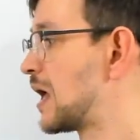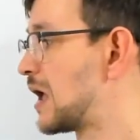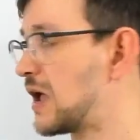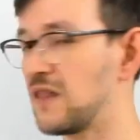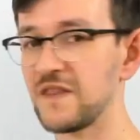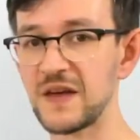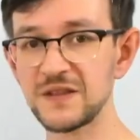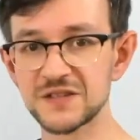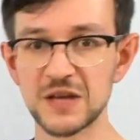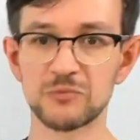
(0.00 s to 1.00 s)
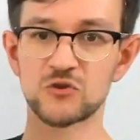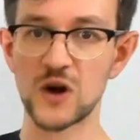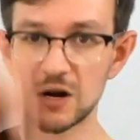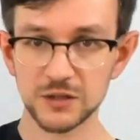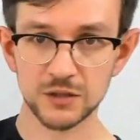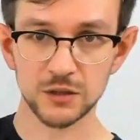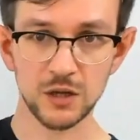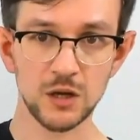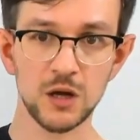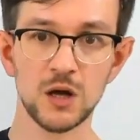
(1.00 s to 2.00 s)
and then subtract
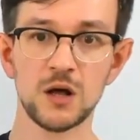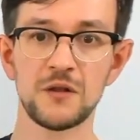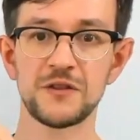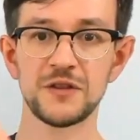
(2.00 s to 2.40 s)
the